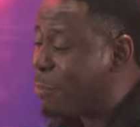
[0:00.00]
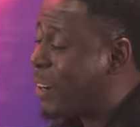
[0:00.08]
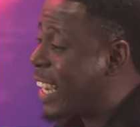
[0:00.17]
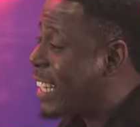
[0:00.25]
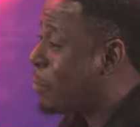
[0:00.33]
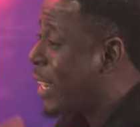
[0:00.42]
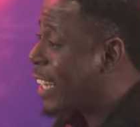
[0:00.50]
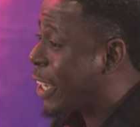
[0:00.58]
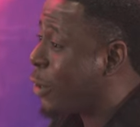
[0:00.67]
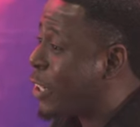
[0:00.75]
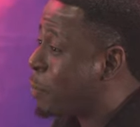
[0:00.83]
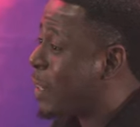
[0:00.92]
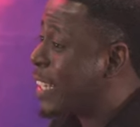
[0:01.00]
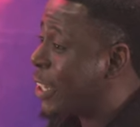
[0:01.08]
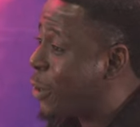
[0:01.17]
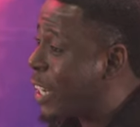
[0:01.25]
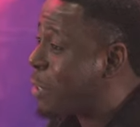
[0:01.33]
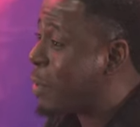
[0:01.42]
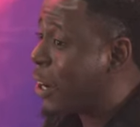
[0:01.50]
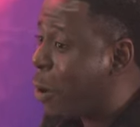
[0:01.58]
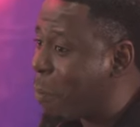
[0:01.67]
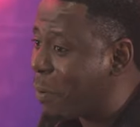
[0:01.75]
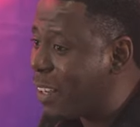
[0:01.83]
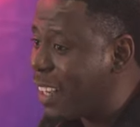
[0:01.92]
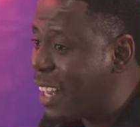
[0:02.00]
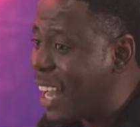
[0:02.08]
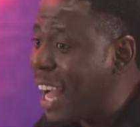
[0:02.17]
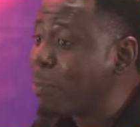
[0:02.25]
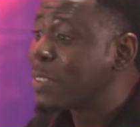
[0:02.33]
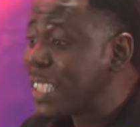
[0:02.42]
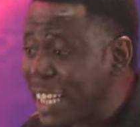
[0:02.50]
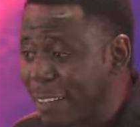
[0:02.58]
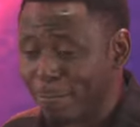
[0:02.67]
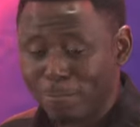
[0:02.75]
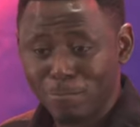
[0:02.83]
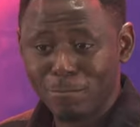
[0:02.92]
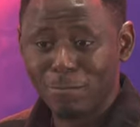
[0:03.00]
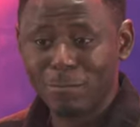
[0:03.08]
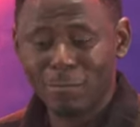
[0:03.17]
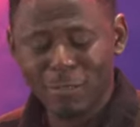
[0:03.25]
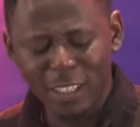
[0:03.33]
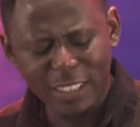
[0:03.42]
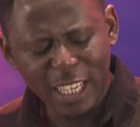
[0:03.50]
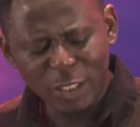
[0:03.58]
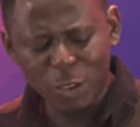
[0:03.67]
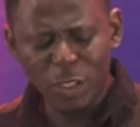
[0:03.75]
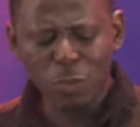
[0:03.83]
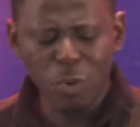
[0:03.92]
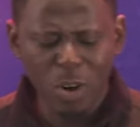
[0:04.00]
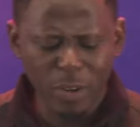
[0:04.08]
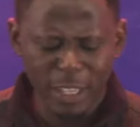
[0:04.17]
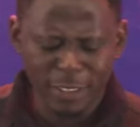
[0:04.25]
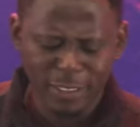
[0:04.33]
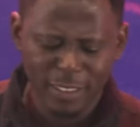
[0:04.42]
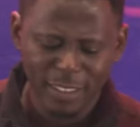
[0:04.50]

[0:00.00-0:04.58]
Forget the manicure, the pedicure, and the makeup. I'm sick. He said, I shouldn't worry.